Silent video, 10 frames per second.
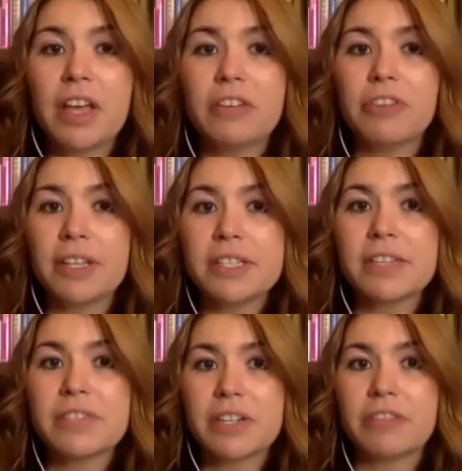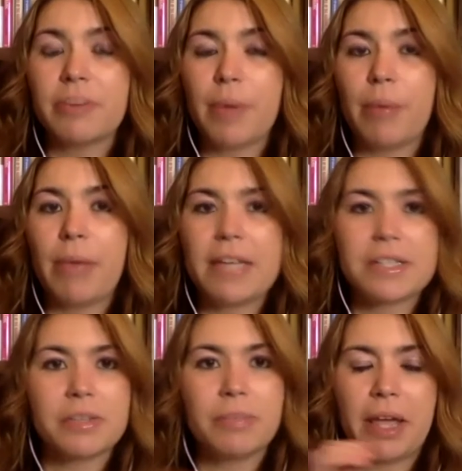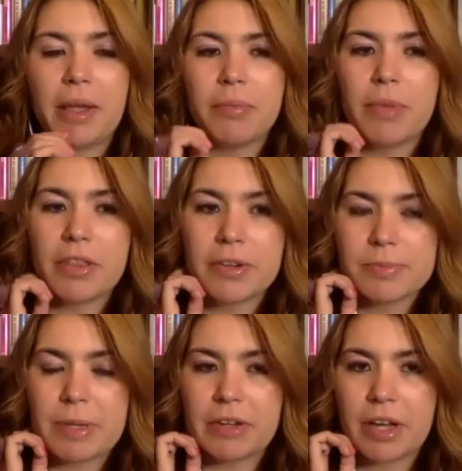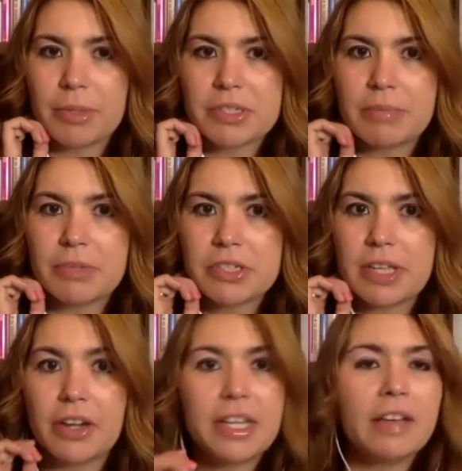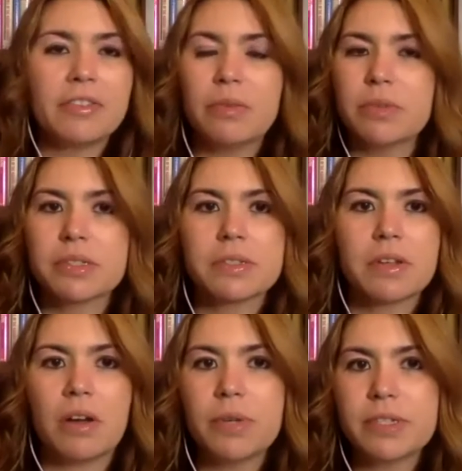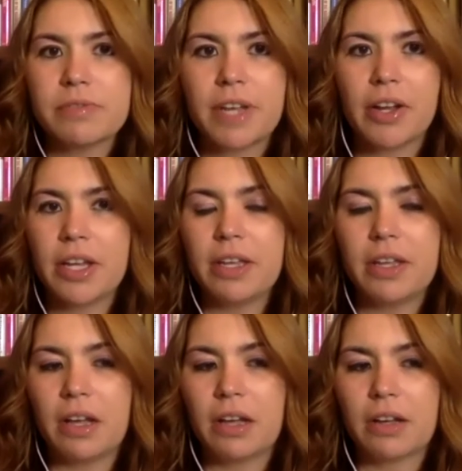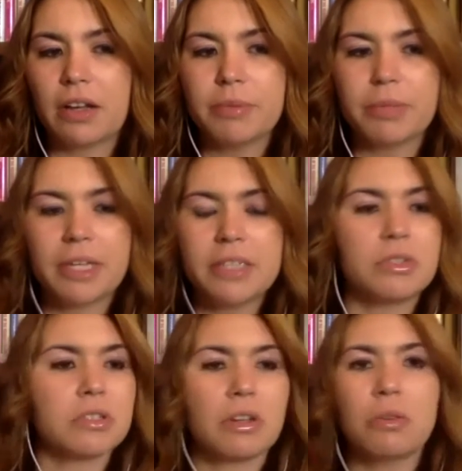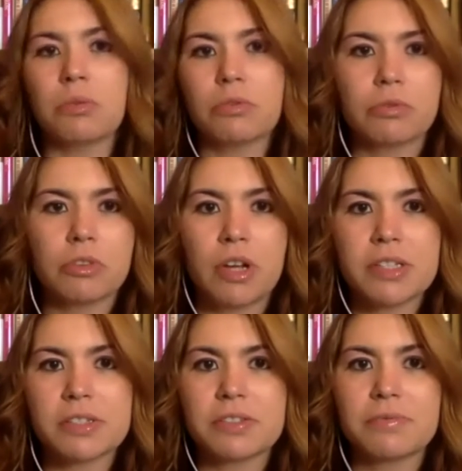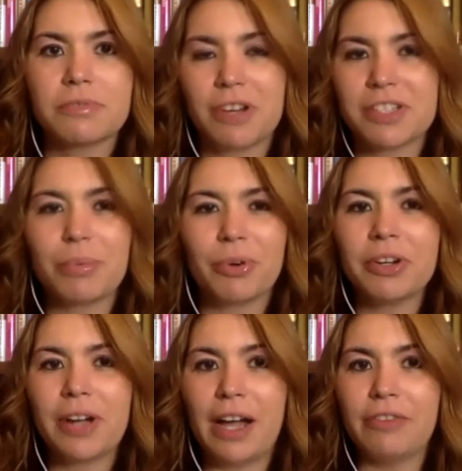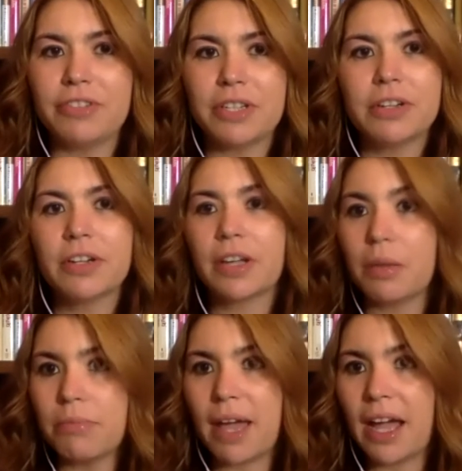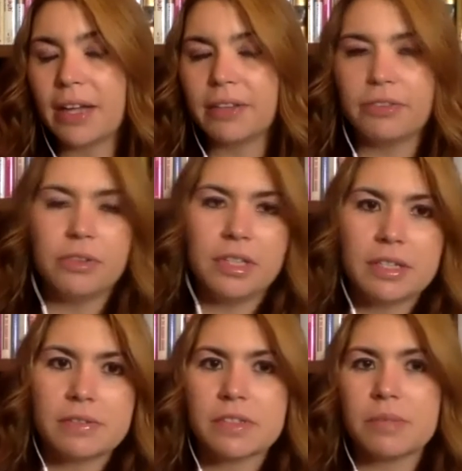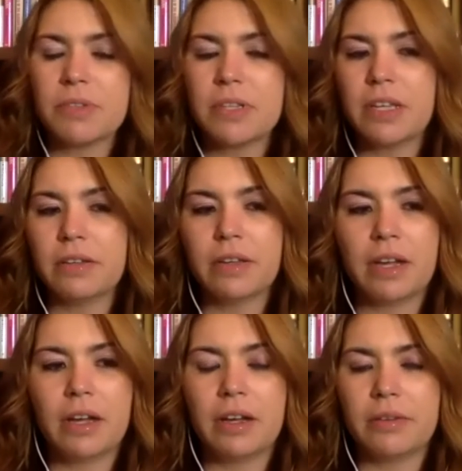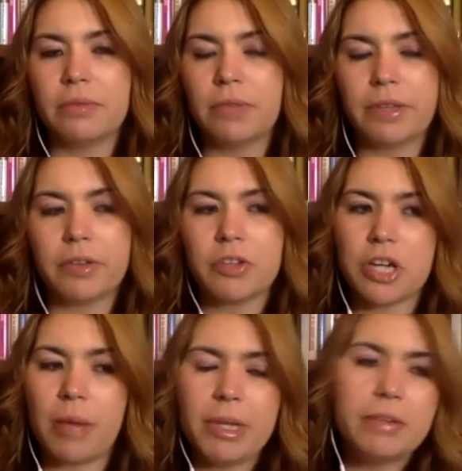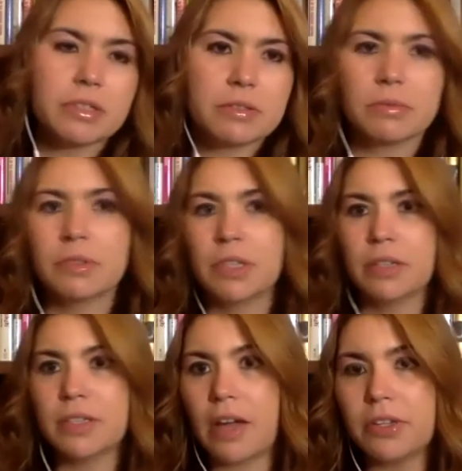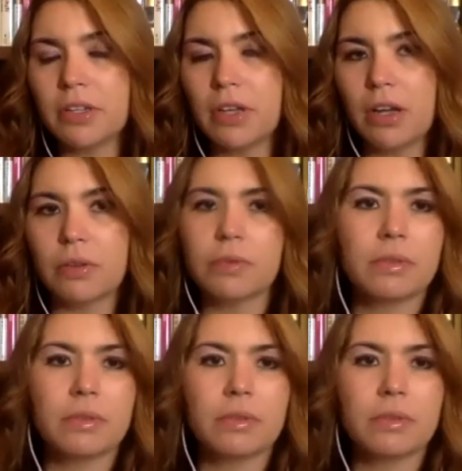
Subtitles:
of relatives that are from El Paso. My mother spent a couple summers there, and yeah, it was always very commonplace. You would just go across the border, have dinner, come back. If you needed something, a little shopping, just down you go.